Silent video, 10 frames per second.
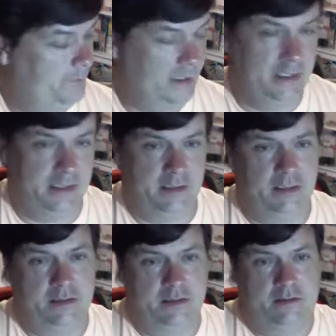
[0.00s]

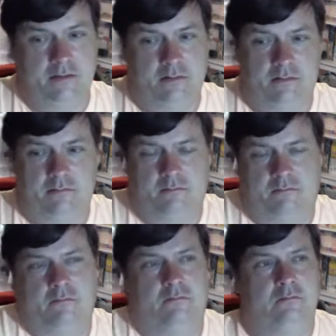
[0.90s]
It's
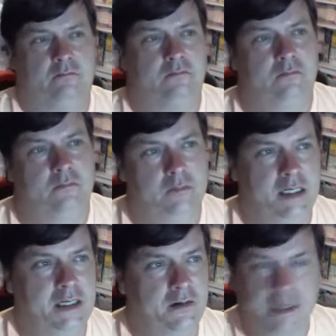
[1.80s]

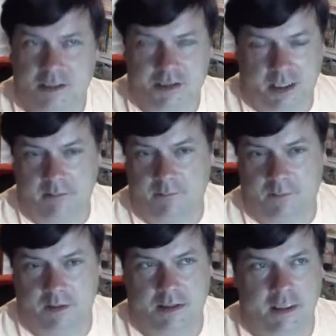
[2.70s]
in great shape
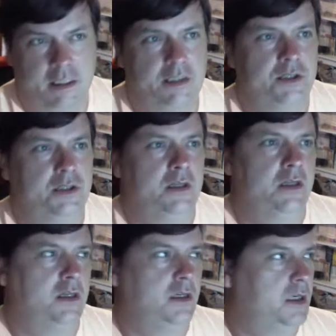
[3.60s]
for its age.
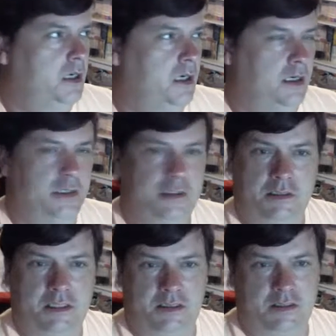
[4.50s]
It's
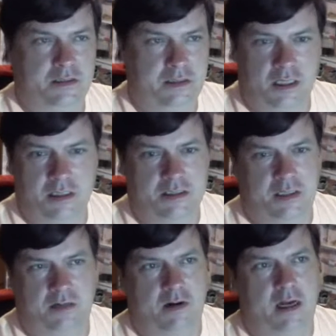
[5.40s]

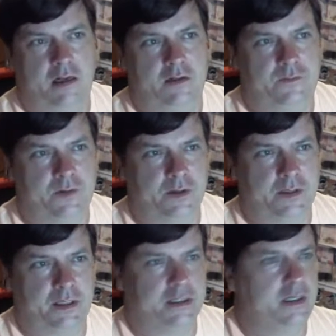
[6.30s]
disgusting right now. It's
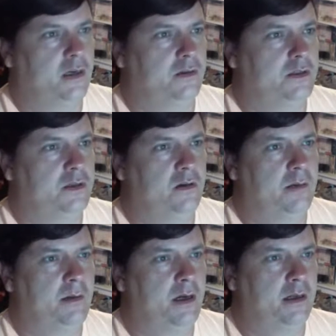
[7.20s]
filthy as hell. So
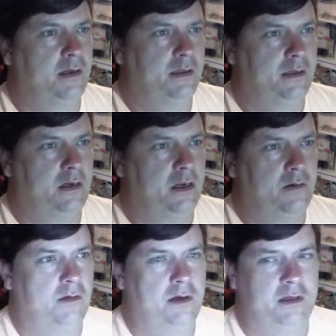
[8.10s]
I'm not. I
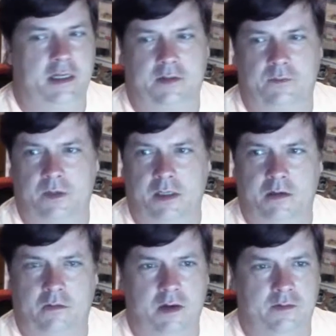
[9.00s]
don't want to take a
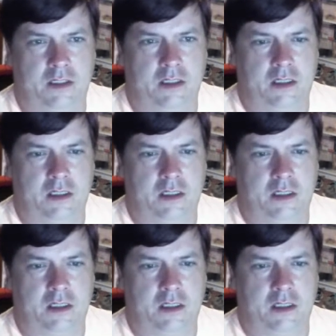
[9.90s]
video of it.